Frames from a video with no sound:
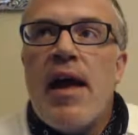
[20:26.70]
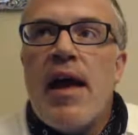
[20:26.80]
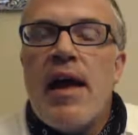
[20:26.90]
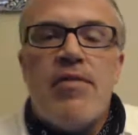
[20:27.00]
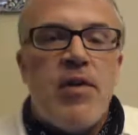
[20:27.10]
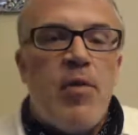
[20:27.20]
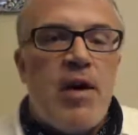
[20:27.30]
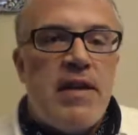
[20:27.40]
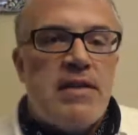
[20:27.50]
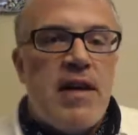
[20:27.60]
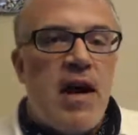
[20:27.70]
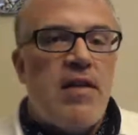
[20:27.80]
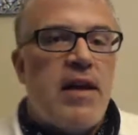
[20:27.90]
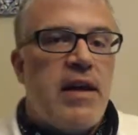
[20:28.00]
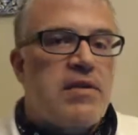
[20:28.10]
every one of these
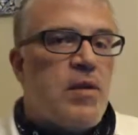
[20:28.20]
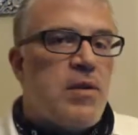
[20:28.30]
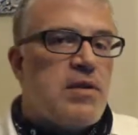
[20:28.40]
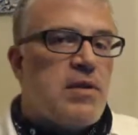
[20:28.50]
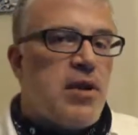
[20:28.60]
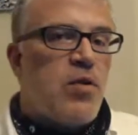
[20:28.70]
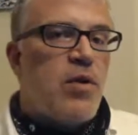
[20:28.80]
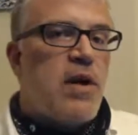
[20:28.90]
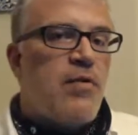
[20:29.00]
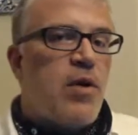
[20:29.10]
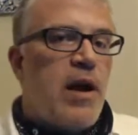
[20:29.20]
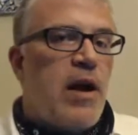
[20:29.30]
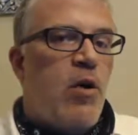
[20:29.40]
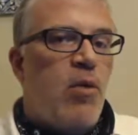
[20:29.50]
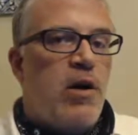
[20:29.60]
holidays that was decreed for a
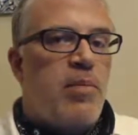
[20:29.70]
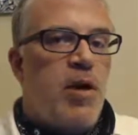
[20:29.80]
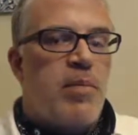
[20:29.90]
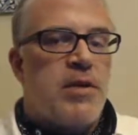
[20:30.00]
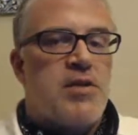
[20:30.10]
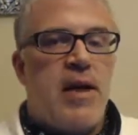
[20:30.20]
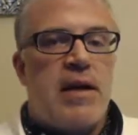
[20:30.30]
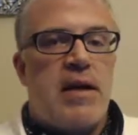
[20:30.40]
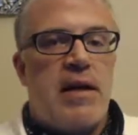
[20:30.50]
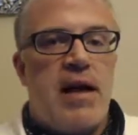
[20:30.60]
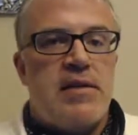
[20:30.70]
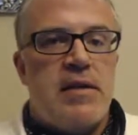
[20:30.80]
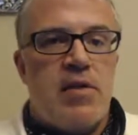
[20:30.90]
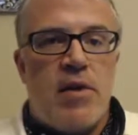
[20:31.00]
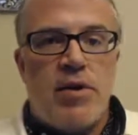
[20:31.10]
holy purpose,
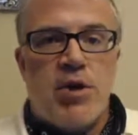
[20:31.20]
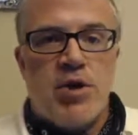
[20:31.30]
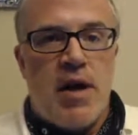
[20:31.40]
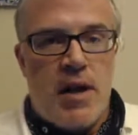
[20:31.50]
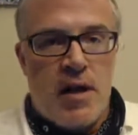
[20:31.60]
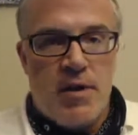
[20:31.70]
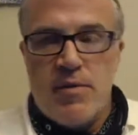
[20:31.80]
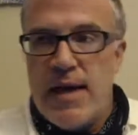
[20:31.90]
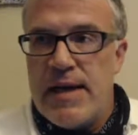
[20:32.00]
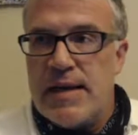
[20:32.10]
recognizing Rosh Hashanah, right?